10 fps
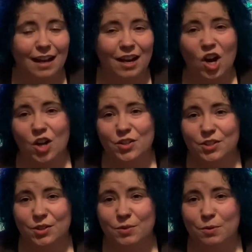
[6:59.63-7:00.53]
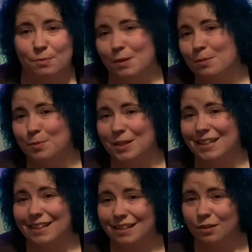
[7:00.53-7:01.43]
I also won't be able to bring
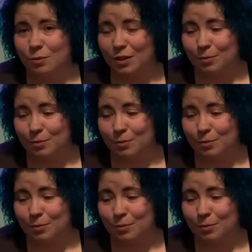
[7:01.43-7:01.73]
Keela with